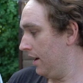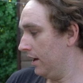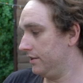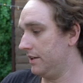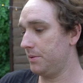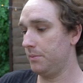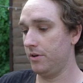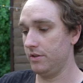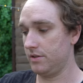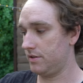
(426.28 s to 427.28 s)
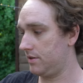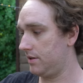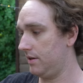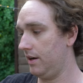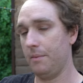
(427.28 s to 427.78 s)
So this one
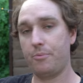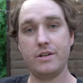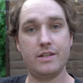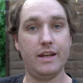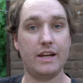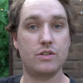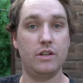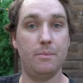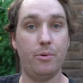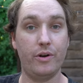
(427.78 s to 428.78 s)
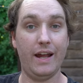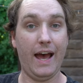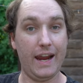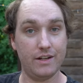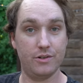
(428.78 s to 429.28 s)
was uh, printed actually in a
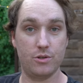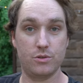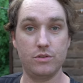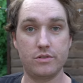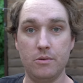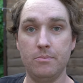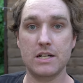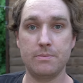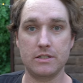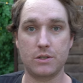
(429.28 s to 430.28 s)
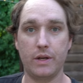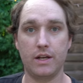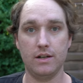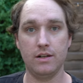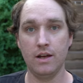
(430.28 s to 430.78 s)
0.8 nozzle, so much, much
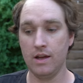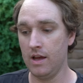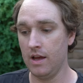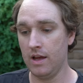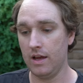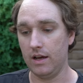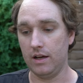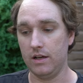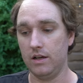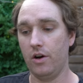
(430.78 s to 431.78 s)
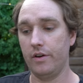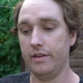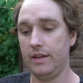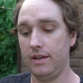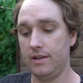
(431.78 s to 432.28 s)
quicker uh, on
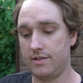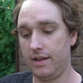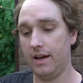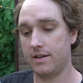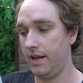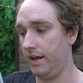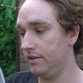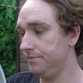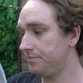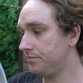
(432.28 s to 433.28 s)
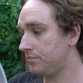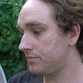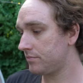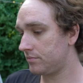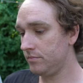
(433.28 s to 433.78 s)
the CR10
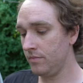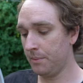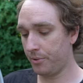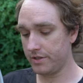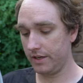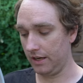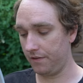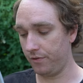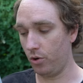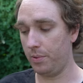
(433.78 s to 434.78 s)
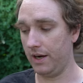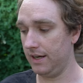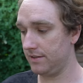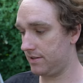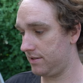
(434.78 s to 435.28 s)
printed it in four
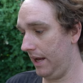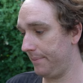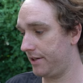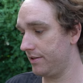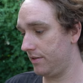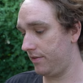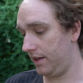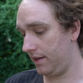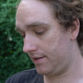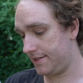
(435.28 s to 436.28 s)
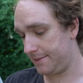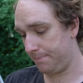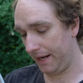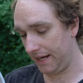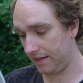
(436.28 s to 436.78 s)
parts. Now because of the
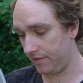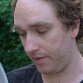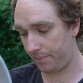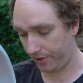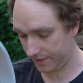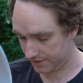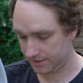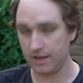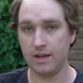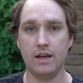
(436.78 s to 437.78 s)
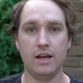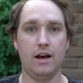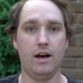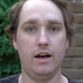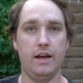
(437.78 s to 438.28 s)
speed of the print
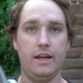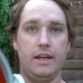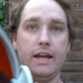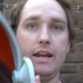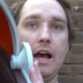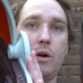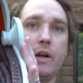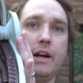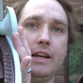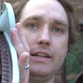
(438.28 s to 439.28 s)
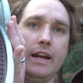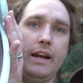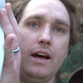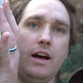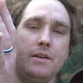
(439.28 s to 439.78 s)
uh, and how quick I needed to get it
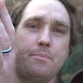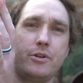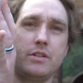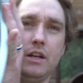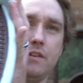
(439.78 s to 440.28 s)
out, I printed it in